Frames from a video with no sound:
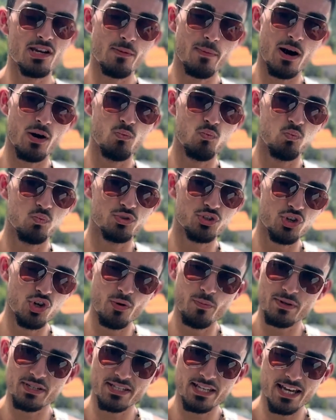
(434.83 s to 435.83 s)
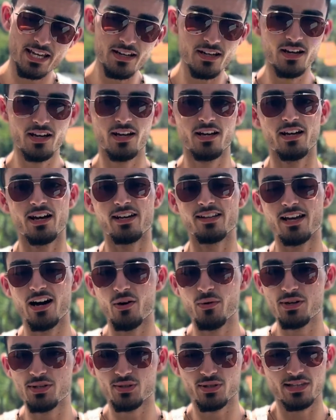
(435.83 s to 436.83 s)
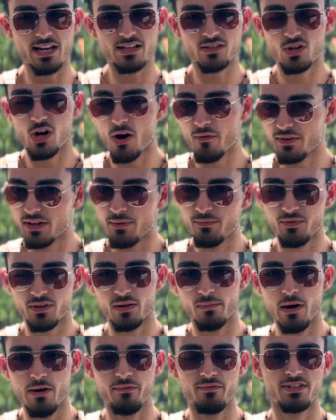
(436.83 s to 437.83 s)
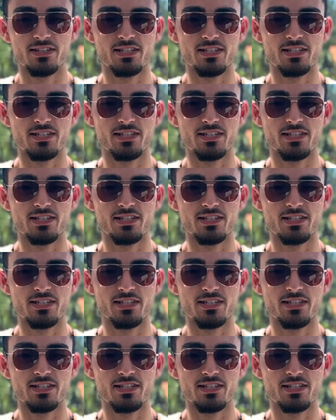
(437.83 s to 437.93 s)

about 2%, and now that's covered him for the month in